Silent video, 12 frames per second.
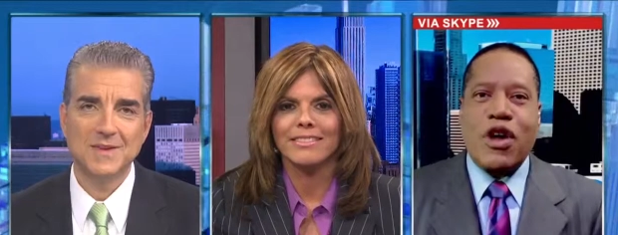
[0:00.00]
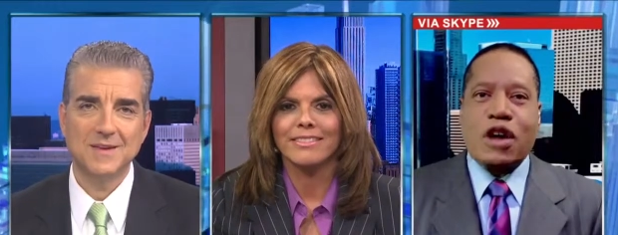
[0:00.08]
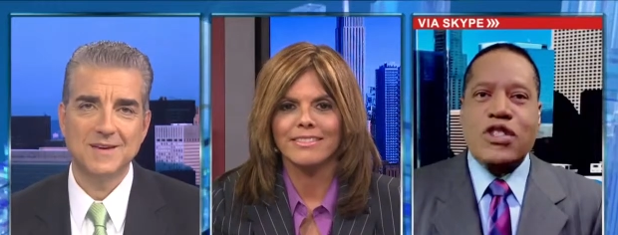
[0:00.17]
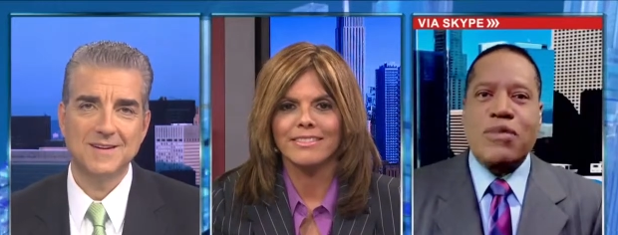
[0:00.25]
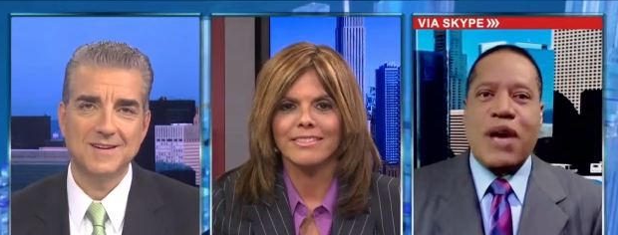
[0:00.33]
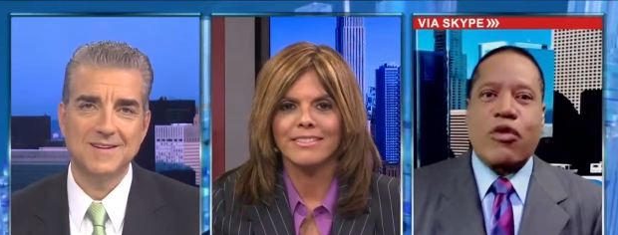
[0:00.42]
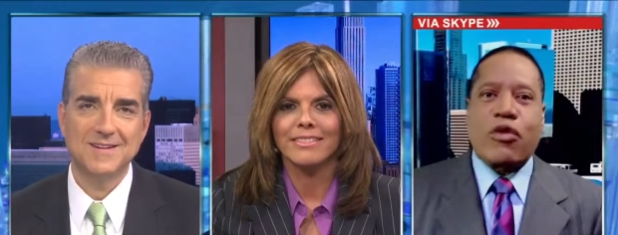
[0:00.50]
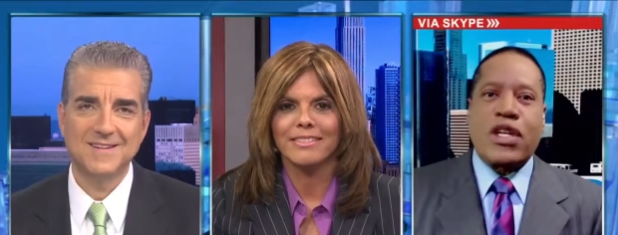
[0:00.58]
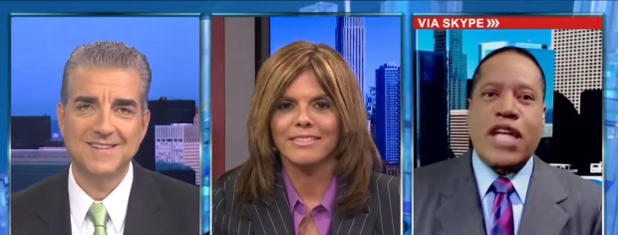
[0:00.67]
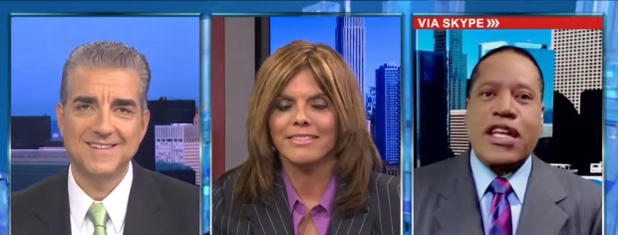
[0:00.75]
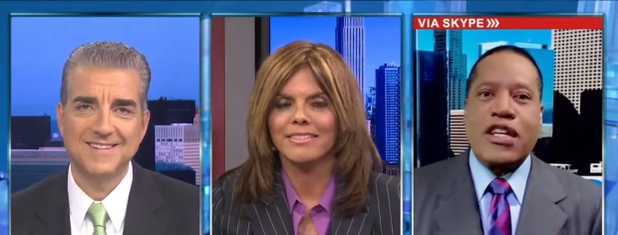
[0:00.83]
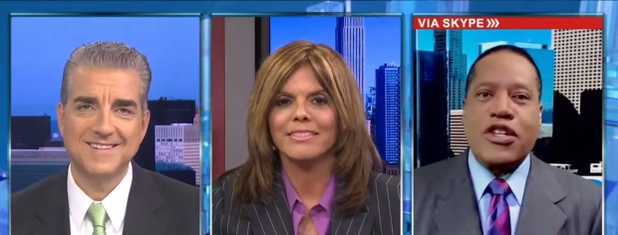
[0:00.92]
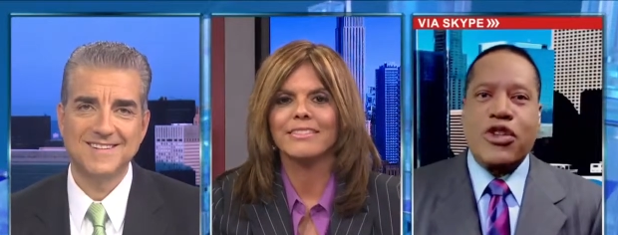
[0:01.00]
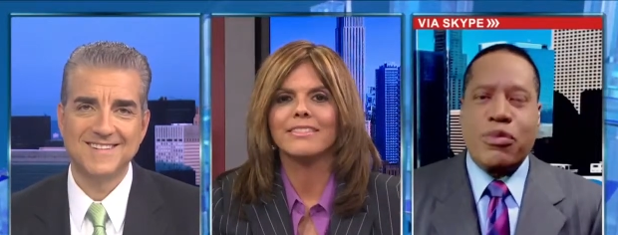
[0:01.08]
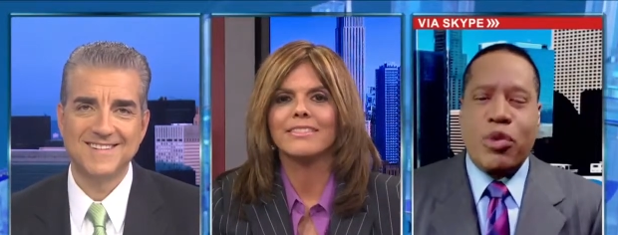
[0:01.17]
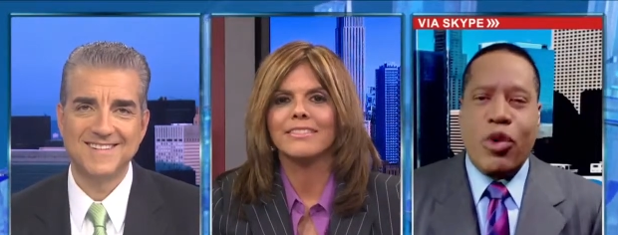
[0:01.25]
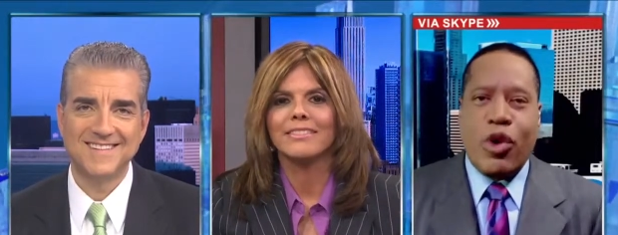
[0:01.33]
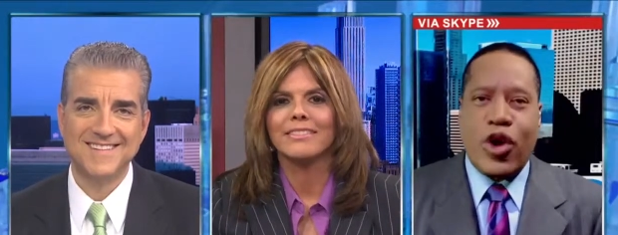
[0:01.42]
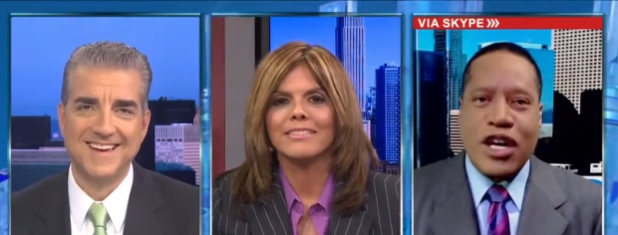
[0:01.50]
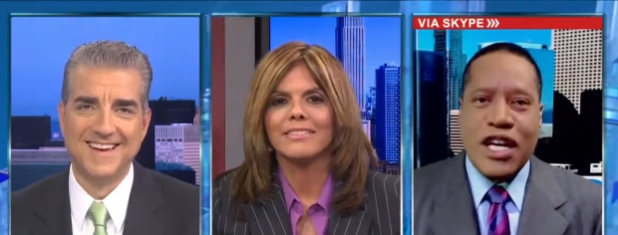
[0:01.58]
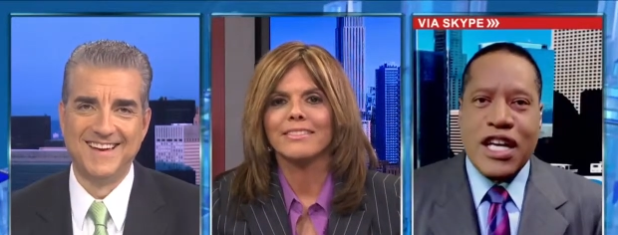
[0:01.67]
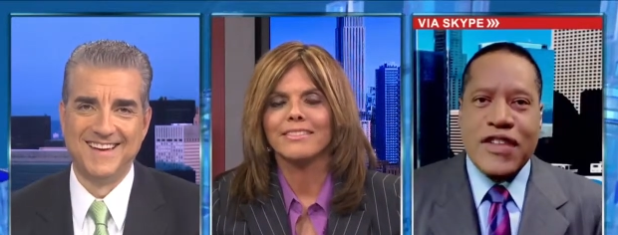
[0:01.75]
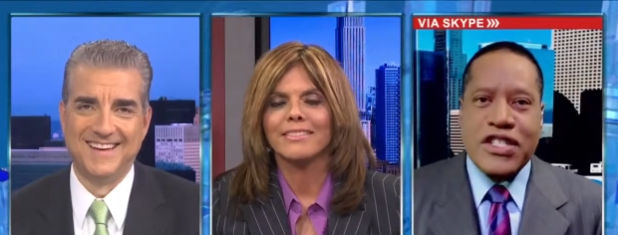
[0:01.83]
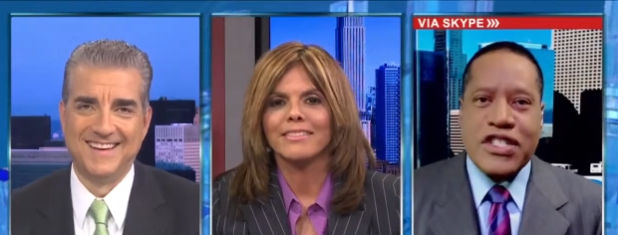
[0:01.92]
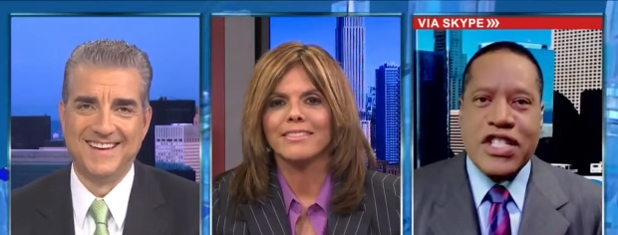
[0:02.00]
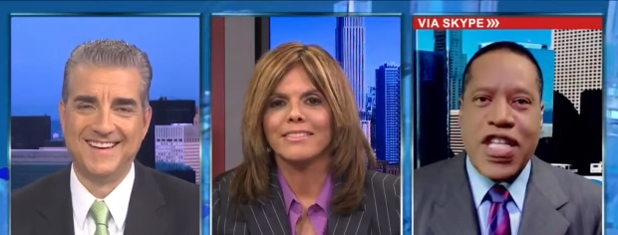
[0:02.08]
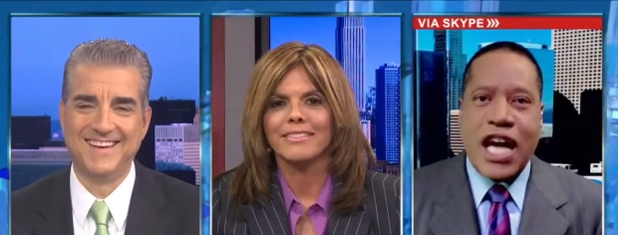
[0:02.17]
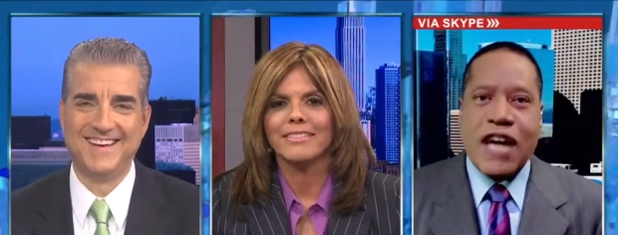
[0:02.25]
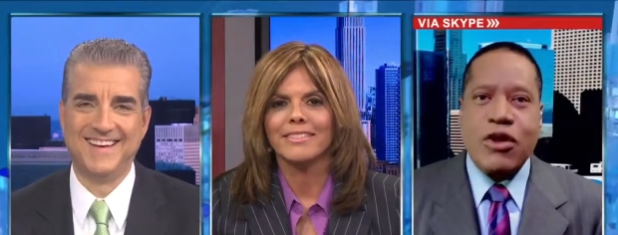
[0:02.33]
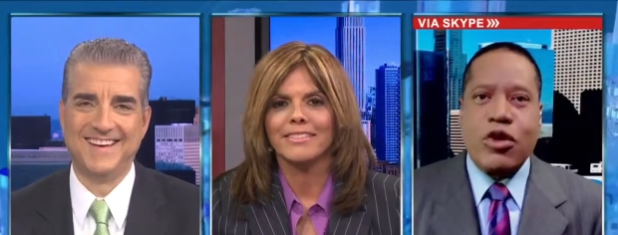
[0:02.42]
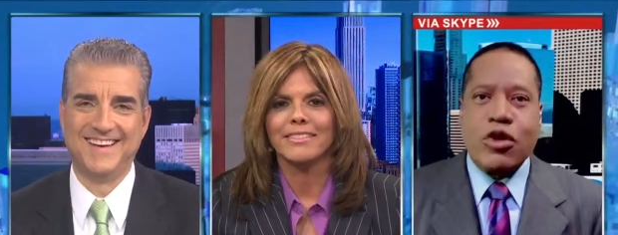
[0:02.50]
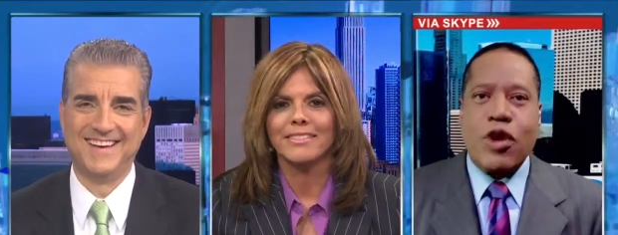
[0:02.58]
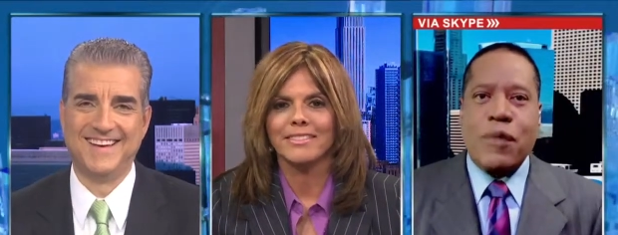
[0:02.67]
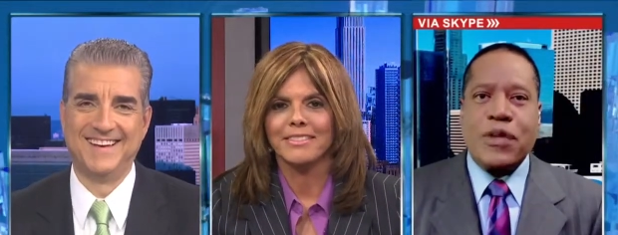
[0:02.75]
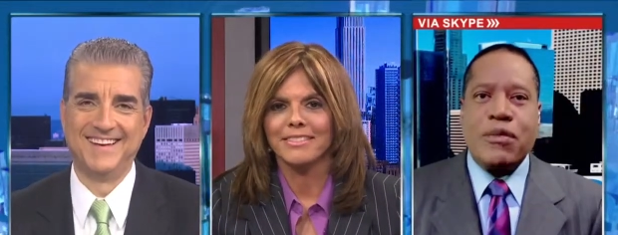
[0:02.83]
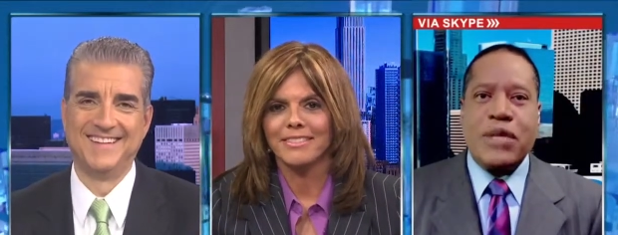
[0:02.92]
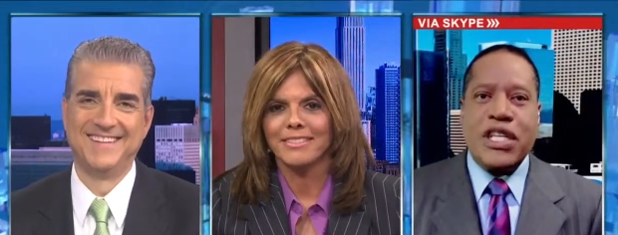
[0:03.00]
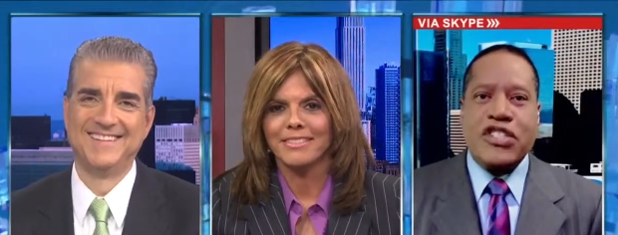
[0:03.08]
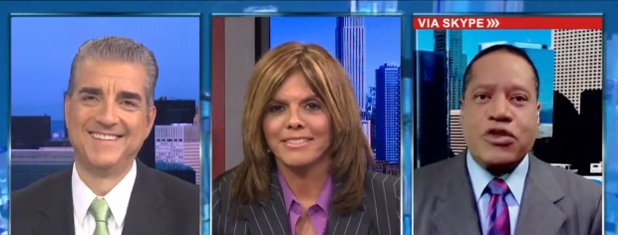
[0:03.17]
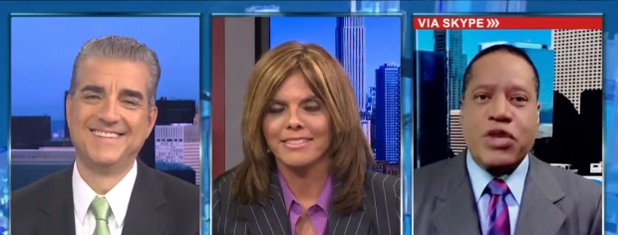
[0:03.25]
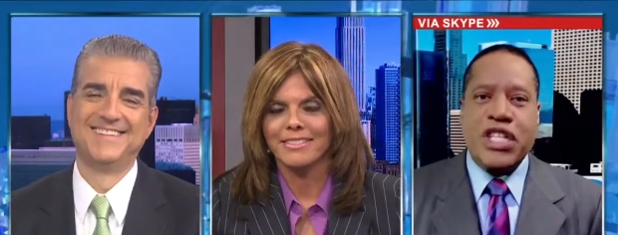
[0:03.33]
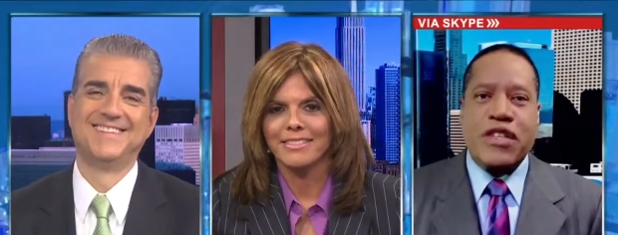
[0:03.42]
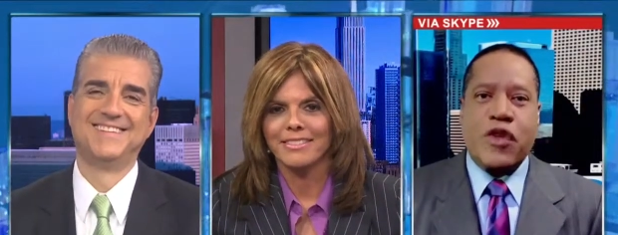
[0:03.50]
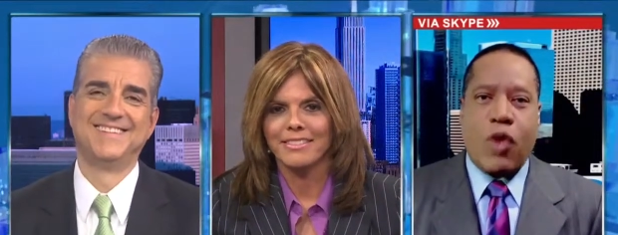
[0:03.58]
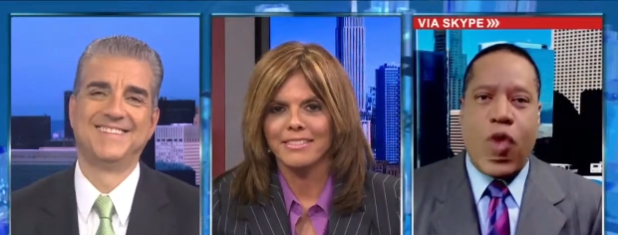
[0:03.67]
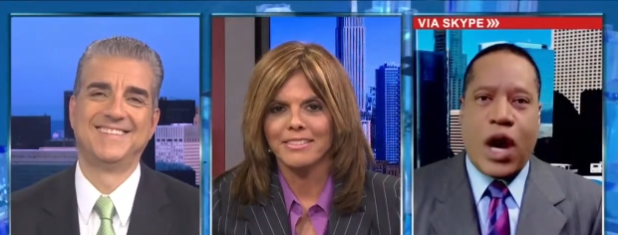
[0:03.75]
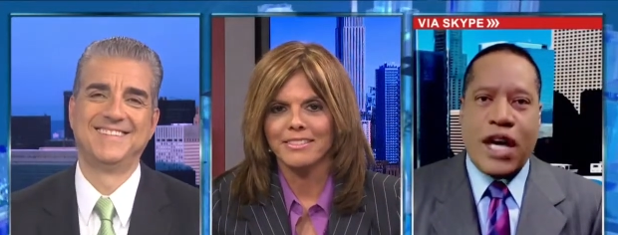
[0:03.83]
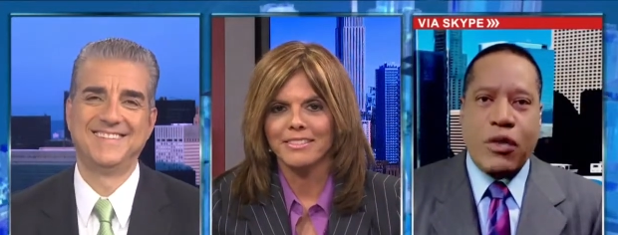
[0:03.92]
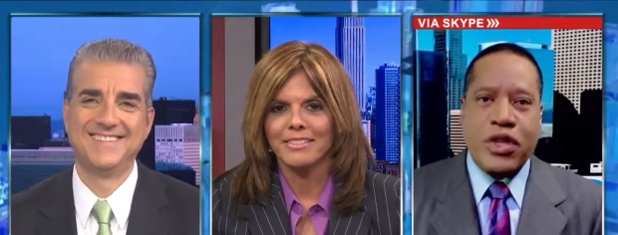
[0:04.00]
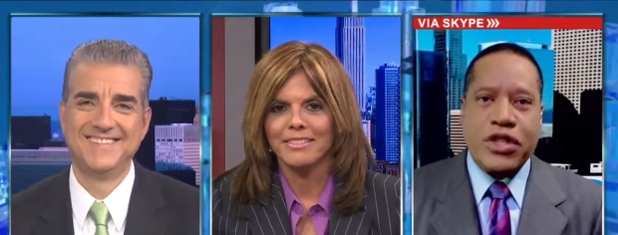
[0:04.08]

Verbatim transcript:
Speaker 1: about relating to the poor. This is a guy who grew up in the mean streets of Hawaii, went to the